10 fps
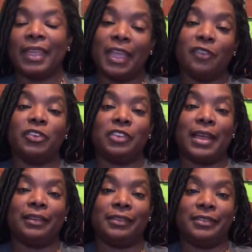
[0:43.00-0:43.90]
Every
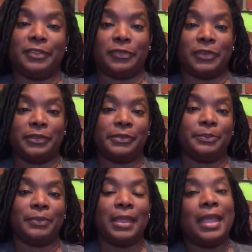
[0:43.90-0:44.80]
child is different.
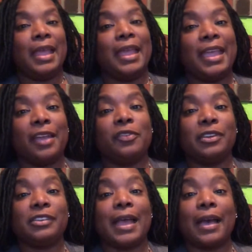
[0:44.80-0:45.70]
Every
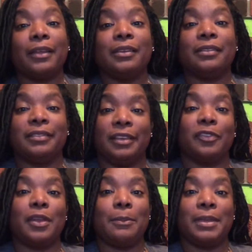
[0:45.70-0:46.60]
child is
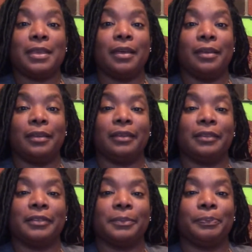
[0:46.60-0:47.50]
different
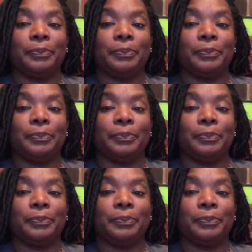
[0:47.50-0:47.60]
because